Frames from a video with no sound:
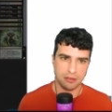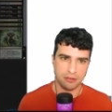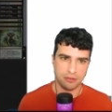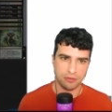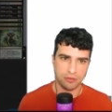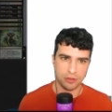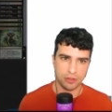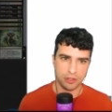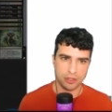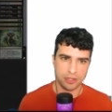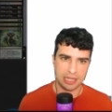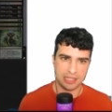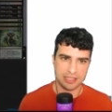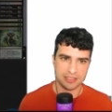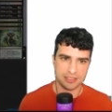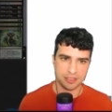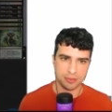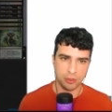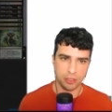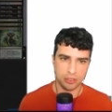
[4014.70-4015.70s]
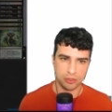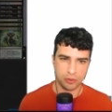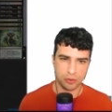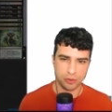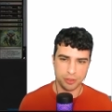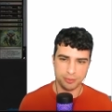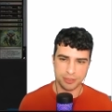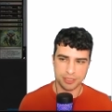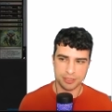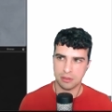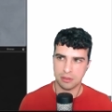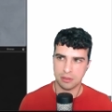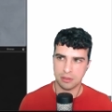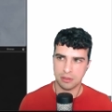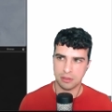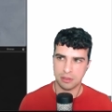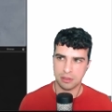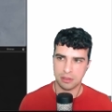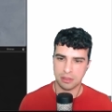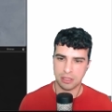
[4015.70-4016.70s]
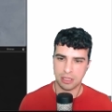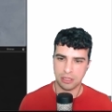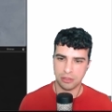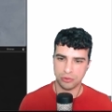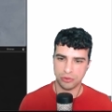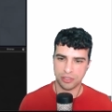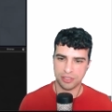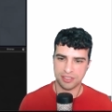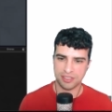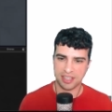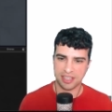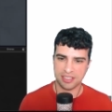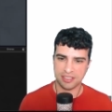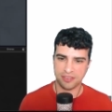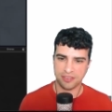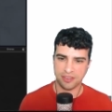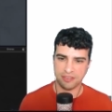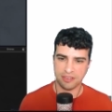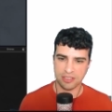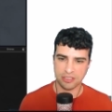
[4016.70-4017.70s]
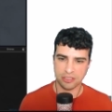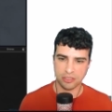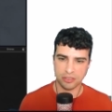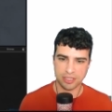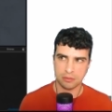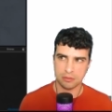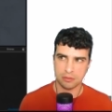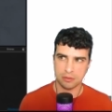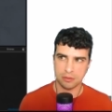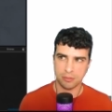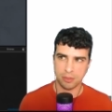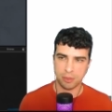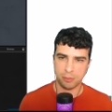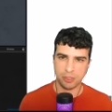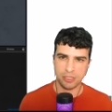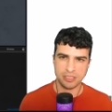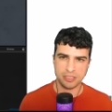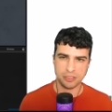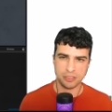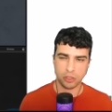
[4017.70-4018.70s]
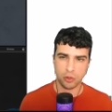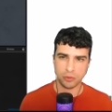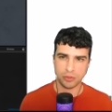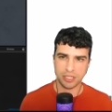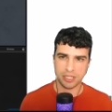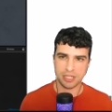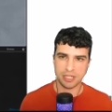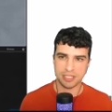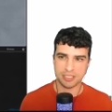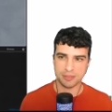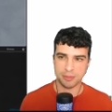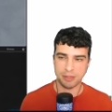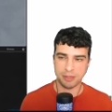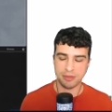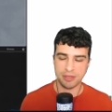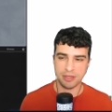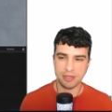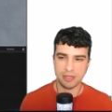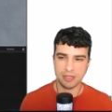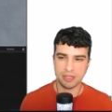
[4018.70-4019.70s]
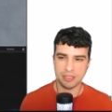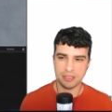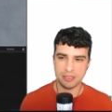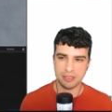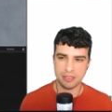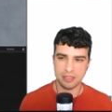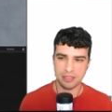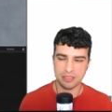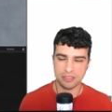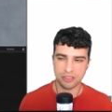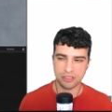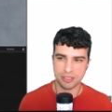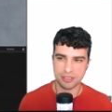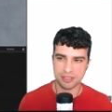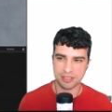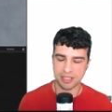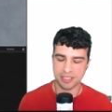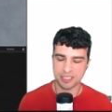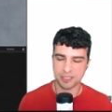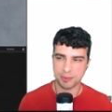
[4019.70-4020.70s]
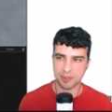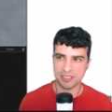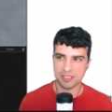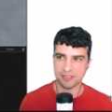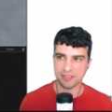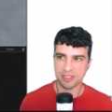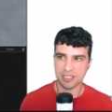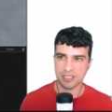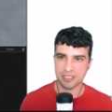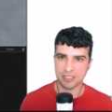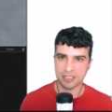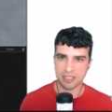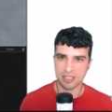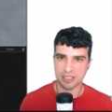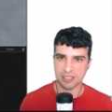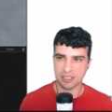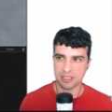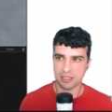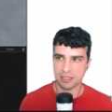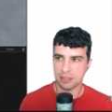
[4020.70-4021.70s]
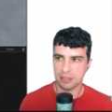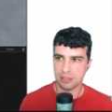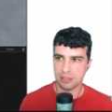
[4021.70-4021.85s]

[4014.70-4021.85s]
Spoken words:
for our last Blood Crypt. And I will just cast Faithless Looting. My opponent is holding cards. Maybe it is just expensive cards like